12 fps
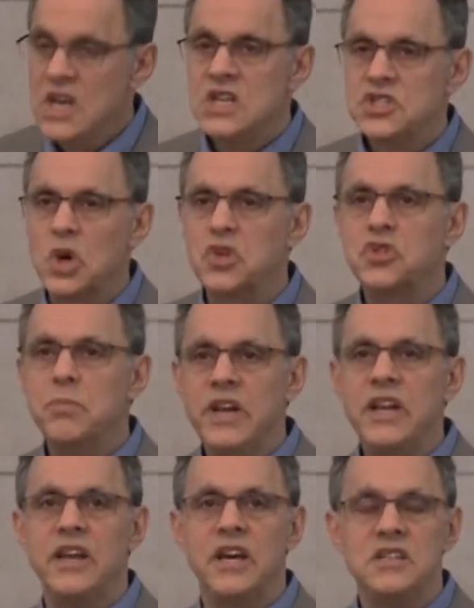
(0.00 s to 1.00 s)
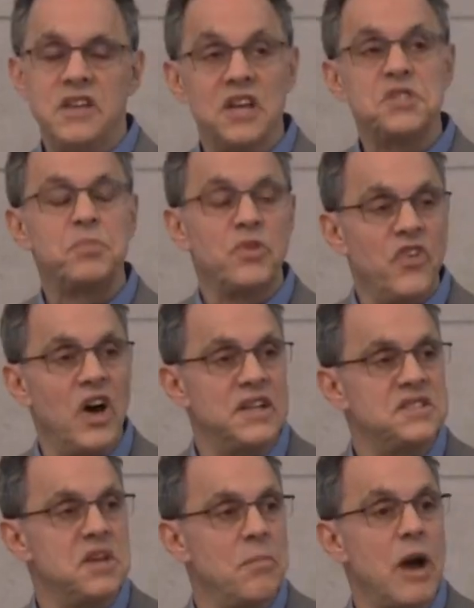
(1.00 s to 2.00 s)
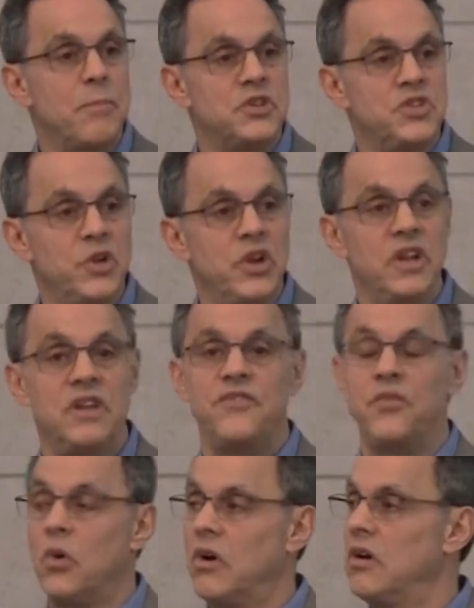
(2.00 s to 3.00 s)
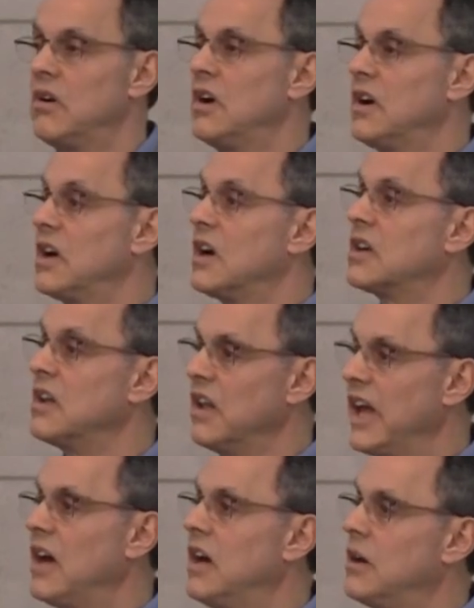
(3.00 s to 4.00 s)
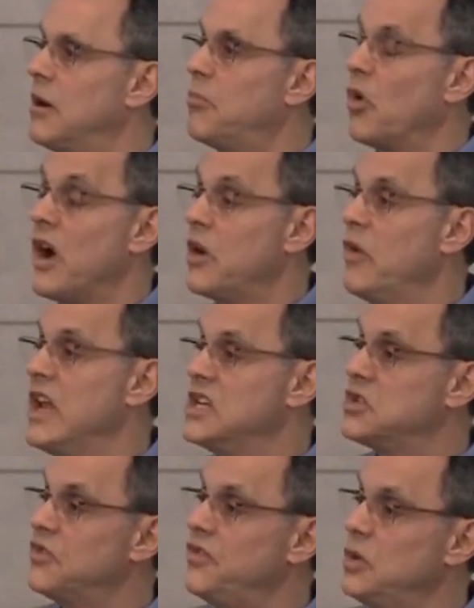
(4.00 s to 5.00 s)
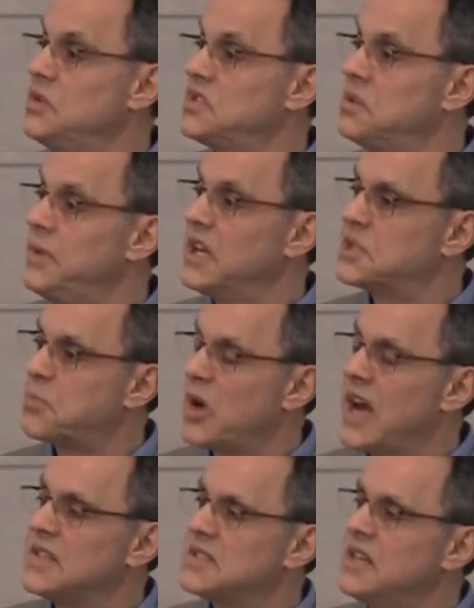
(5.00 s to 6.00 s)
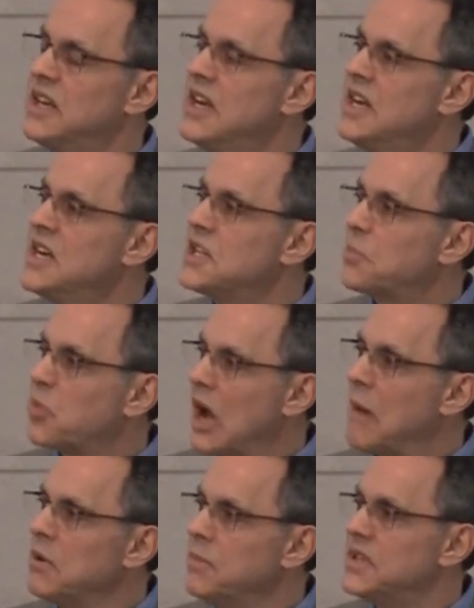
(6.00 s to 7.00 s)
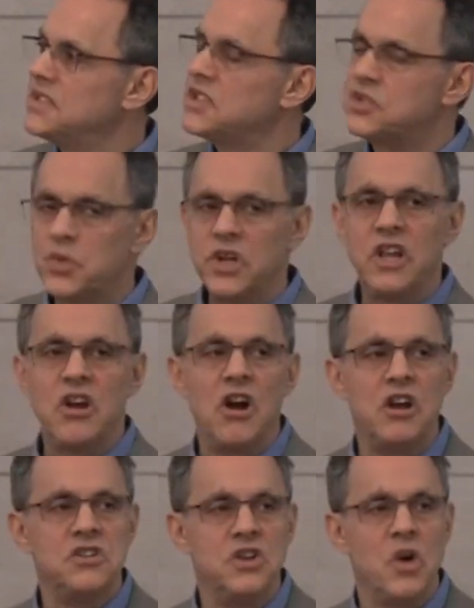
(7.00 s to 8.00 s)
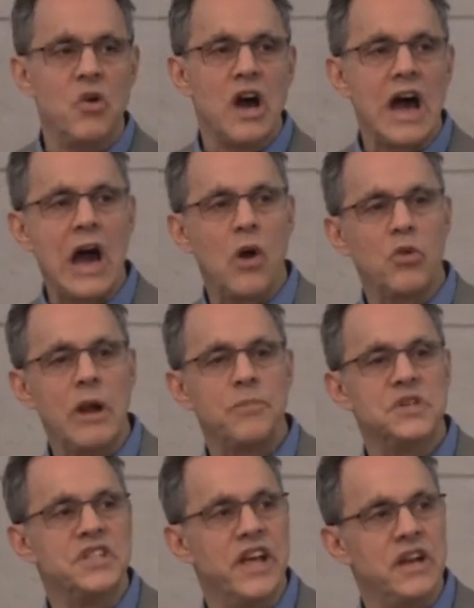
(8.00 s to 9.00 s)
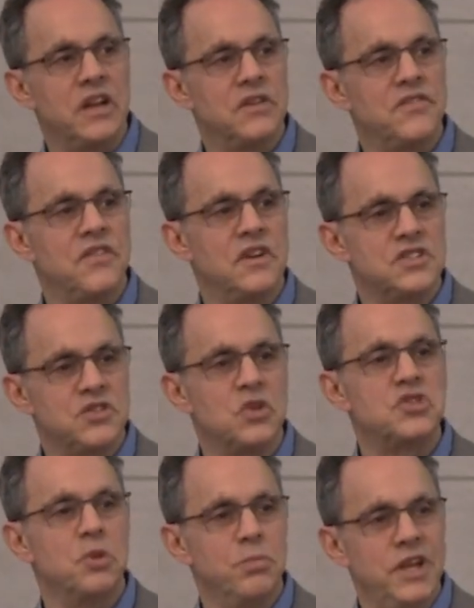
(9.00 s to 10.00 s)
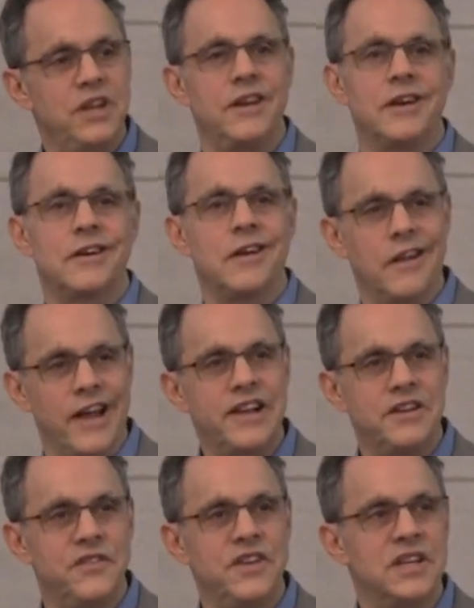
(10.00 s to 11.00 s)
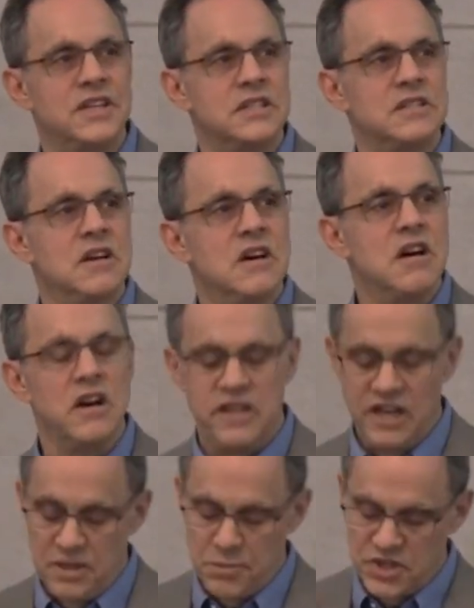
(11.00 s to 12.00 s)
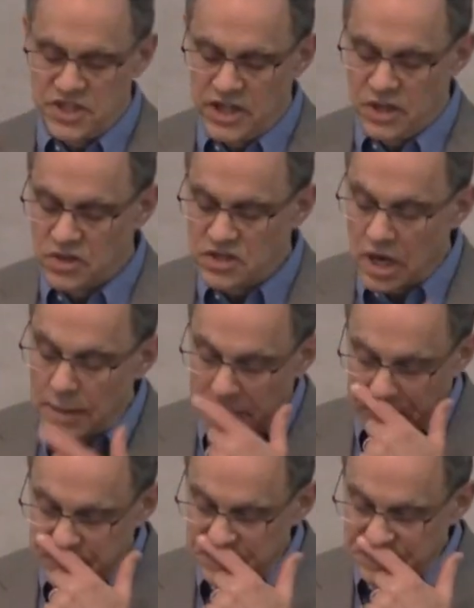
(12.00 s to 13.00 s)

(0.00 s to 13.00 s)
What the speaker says: Social media does provide some opportunity for a broad range of views to be expressed. The problem is it's really hard to know how representative a social media collective is on any particular topic.